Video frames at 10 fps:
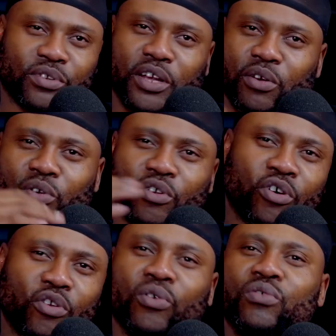like on
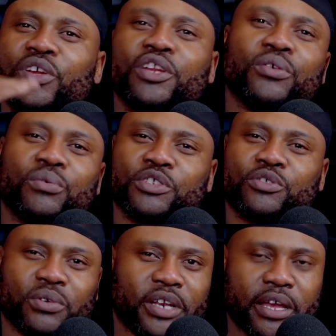all radio with Do
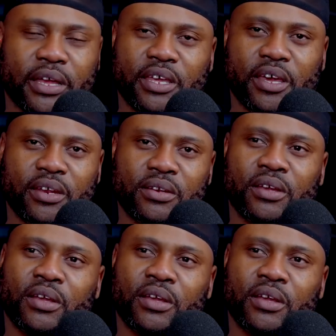It Like I Can.